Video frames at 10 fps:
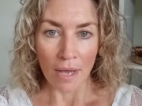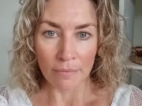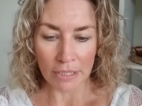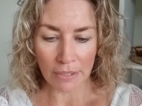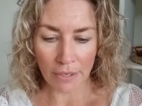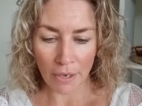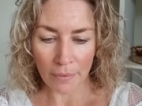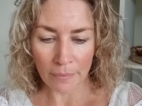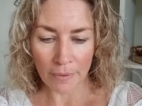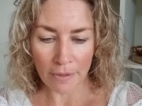I'm just going to
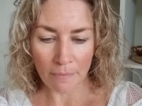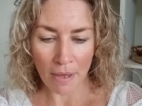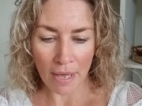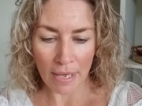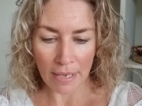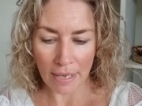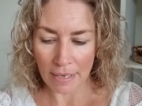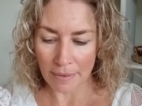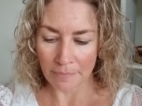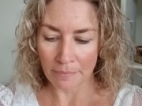go in with my
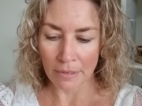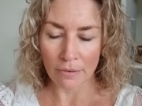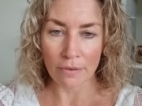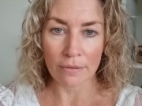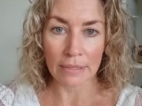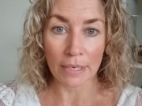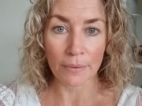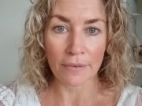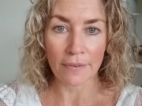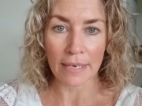um, Mineral
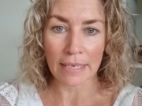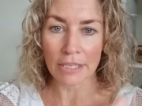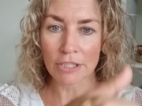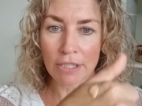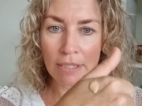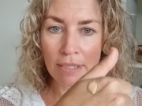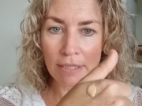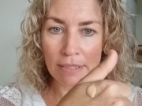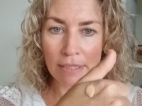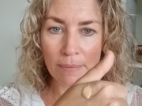Liquid Foundation.
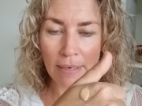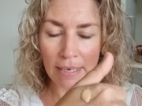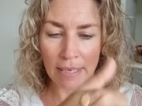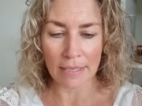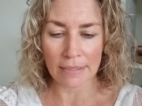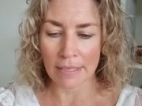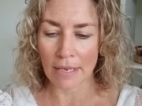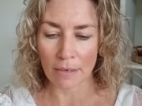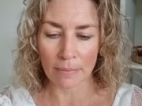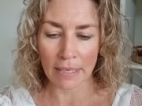That's this one here. It's the
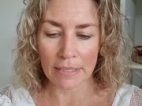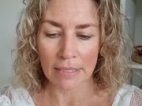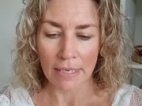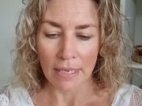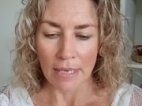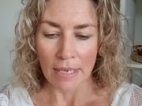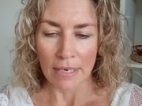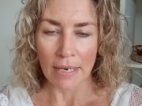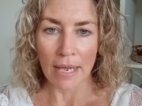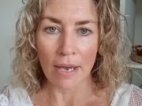Youngblood.
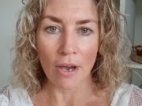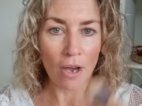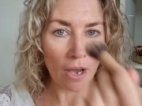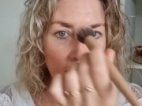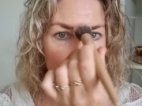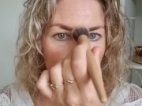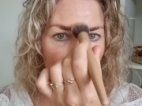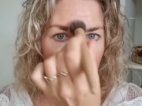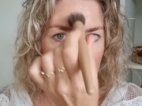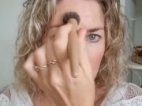Now, I'm
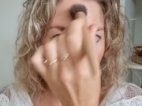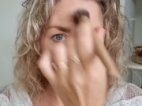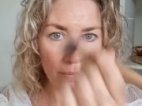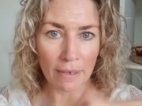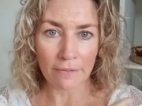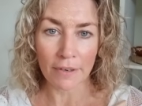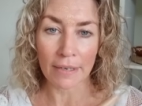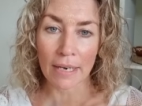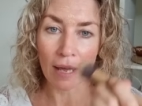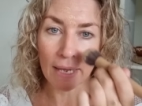going to pop a
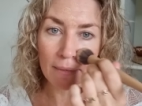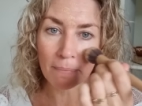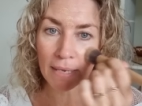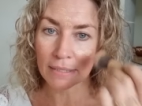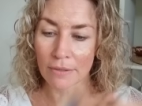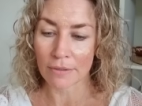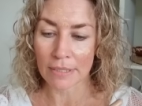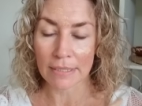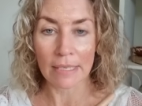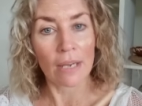very light base on
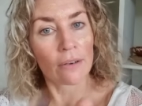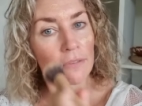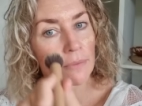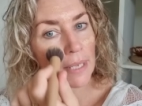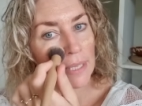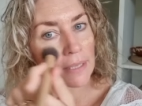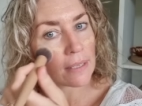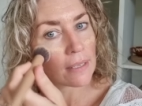to start off with.